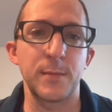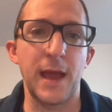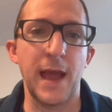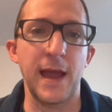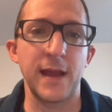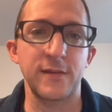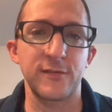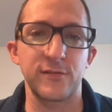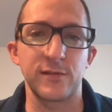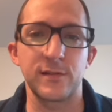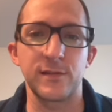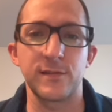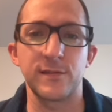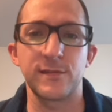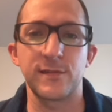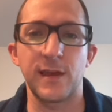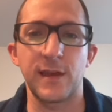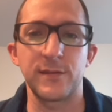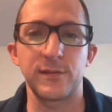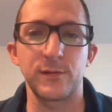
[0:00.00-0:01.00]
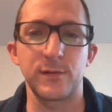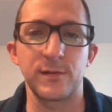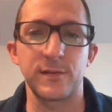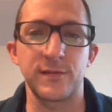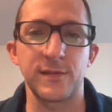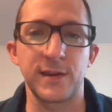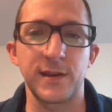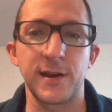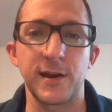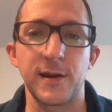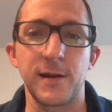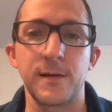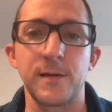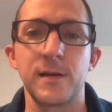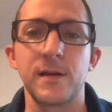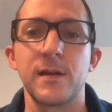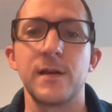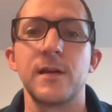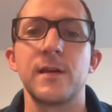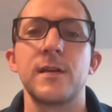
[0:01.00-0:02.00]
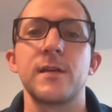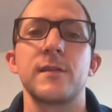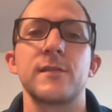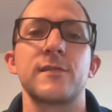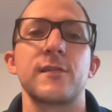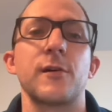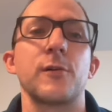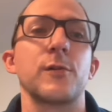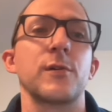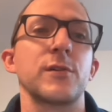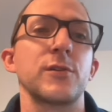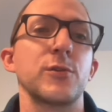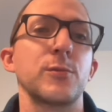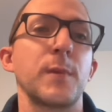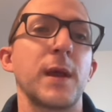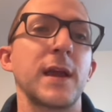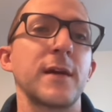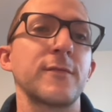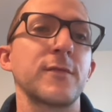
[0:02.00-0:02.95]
Actions, as you can see here. So you may have